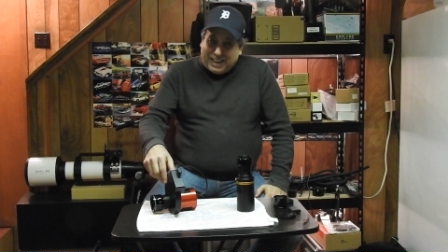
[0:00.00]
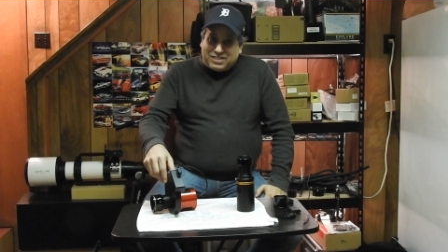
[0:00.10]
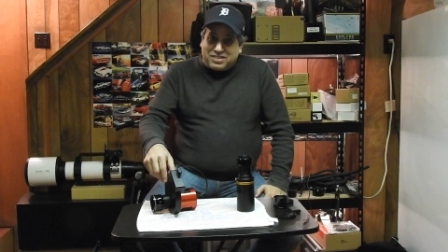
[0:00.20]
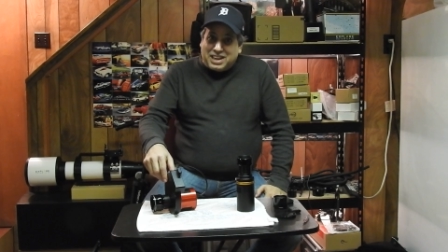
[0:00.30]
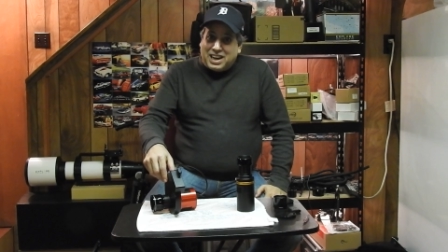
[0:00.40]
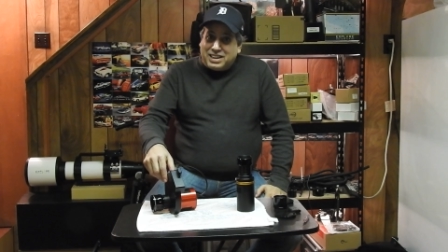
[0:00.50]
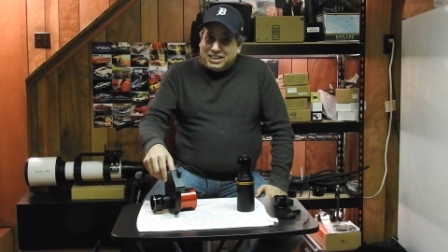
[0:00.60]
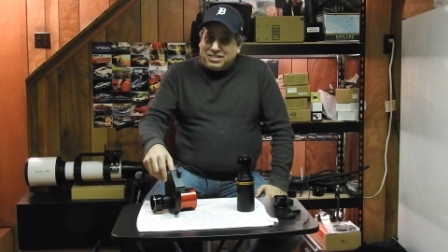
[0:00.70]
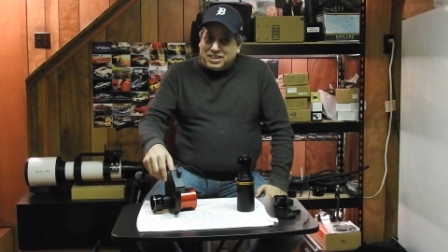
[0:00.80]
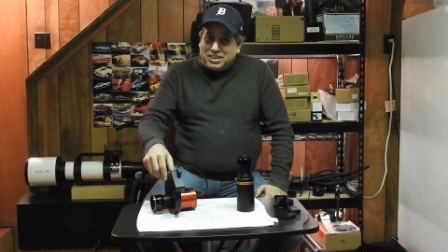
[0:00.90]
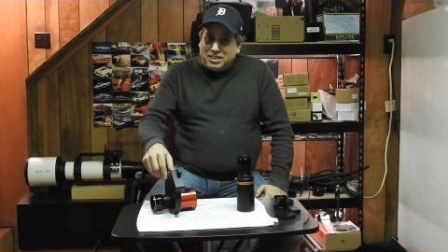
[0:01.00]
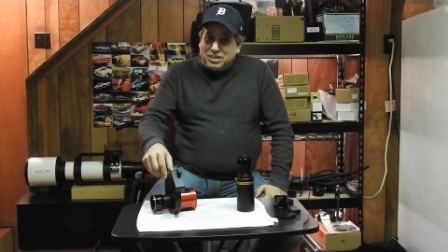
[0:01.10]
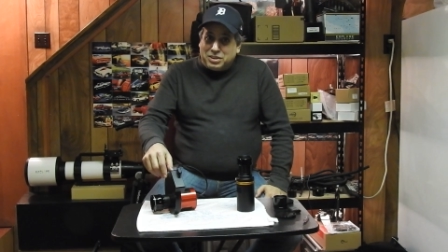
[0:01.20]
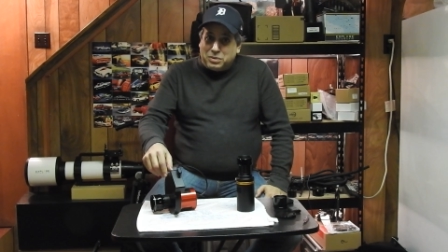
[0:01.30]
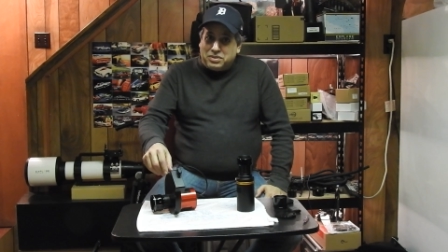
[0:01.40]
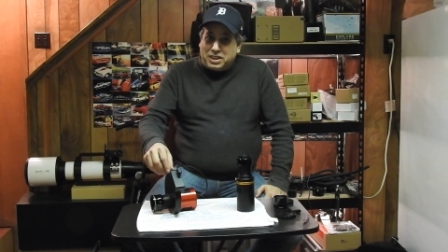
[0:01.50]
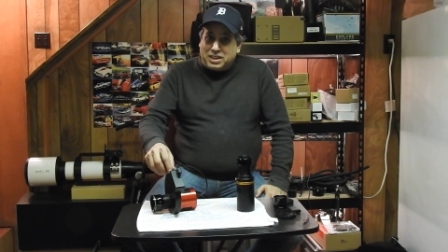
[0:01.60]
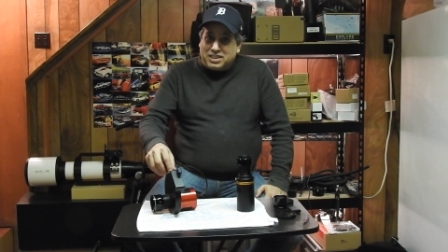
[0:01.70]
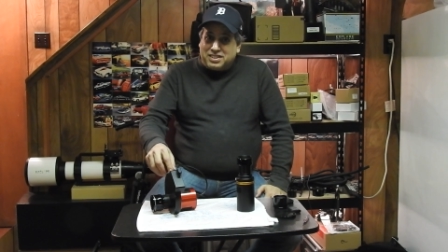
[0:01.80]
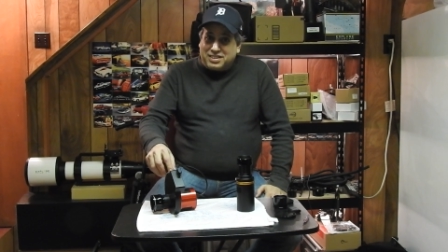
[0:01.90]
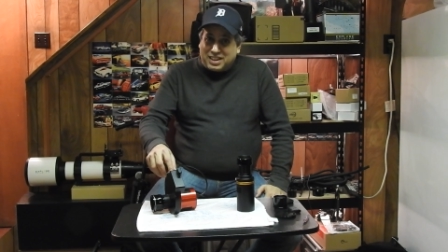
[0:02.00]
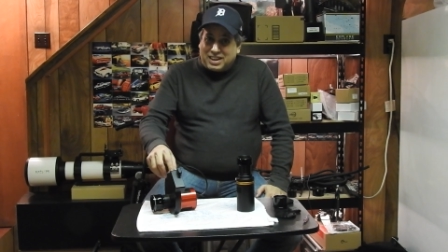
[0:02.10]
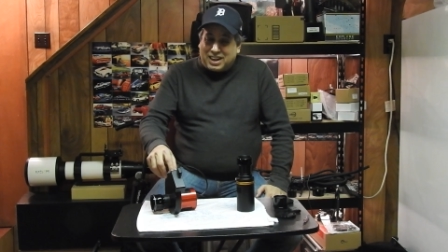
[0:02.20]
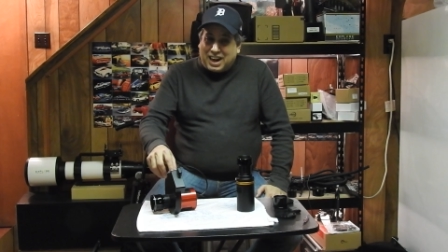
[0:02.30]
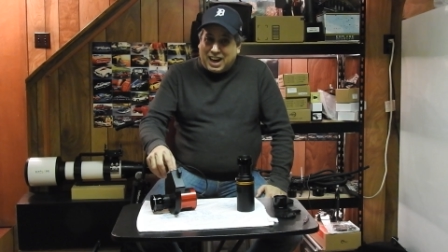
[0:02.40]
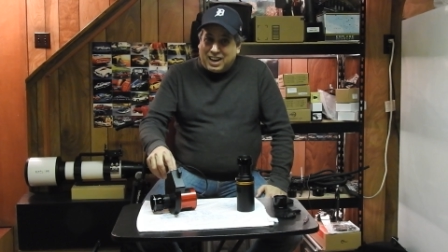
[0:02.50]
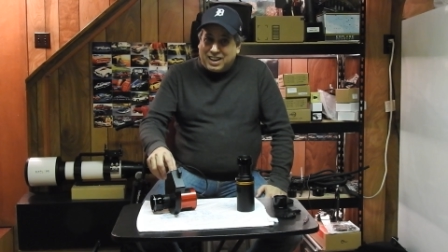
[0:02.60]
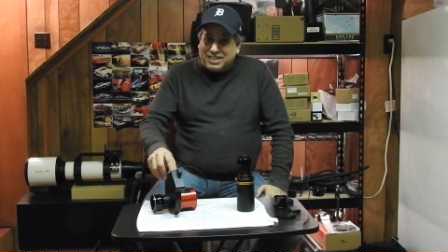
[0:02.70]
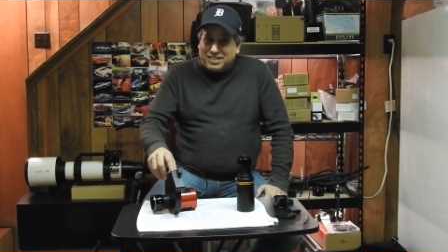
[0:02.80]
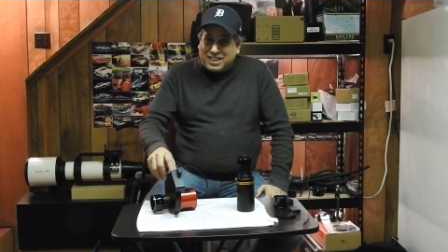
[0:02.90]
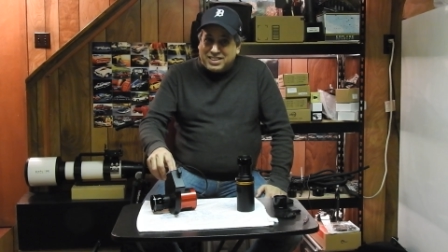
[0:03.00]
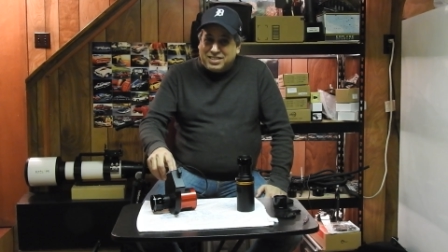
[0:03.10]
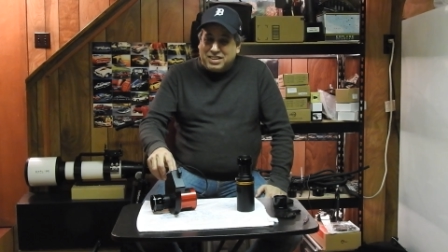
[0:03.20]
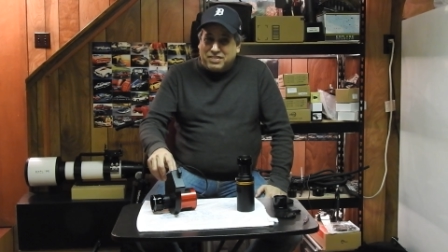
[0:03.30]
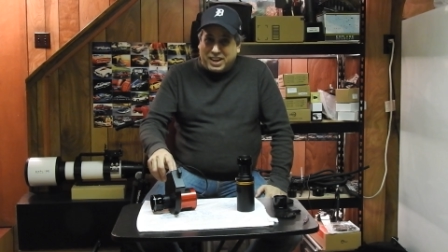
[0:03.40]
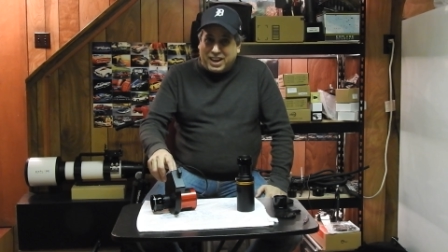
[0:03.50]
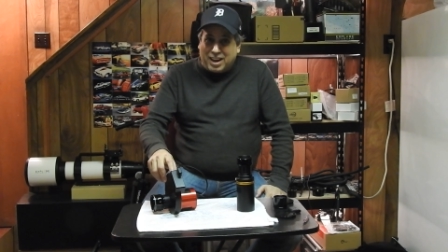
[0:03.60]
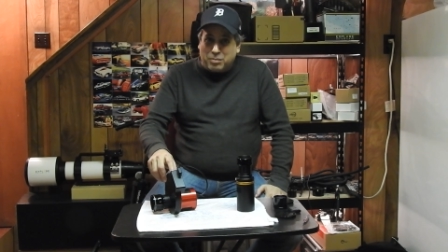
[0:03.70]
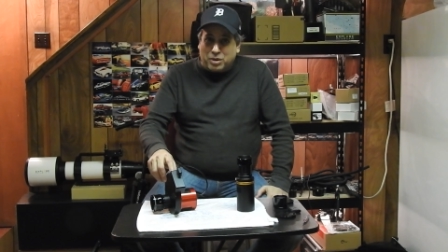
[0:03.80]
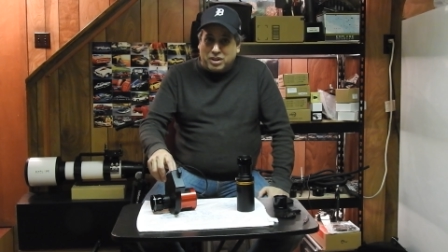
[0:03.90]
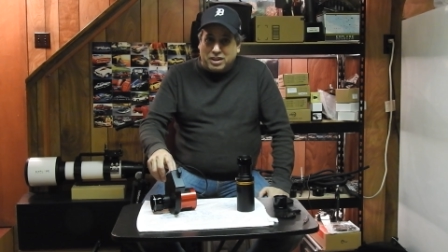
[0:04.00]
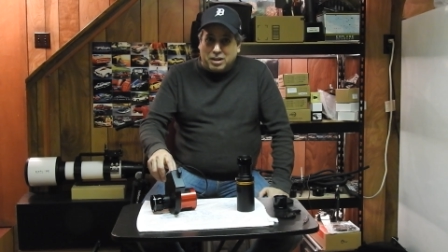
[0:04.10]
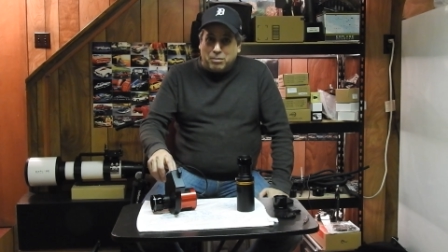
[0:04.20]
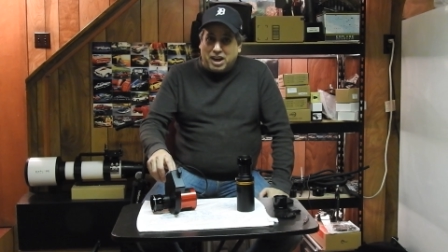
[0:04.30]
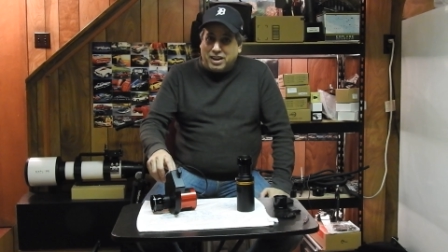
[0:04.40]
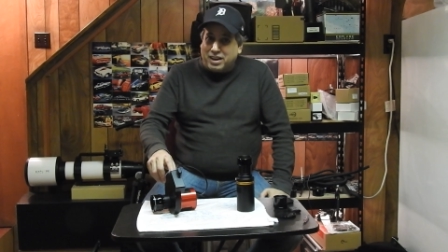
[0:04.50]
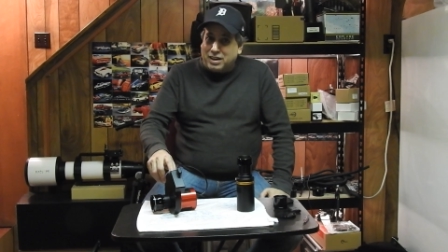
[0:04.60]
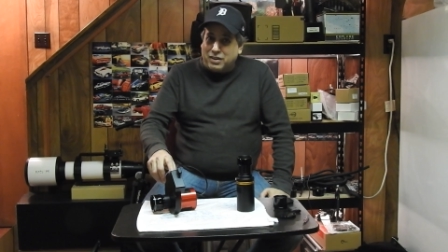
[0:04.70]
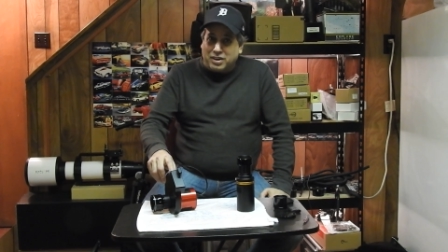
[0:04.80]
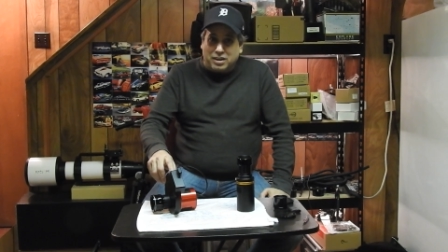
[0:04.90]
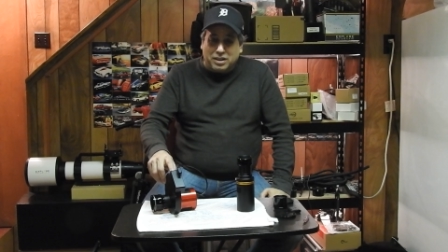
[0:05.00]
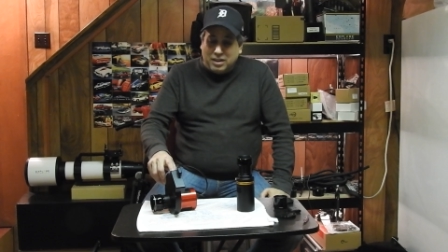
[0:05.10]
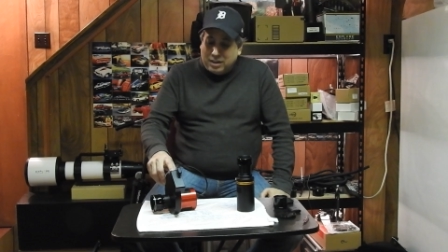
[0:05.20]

it's not easy using a, a, a, sensitive camera in my area.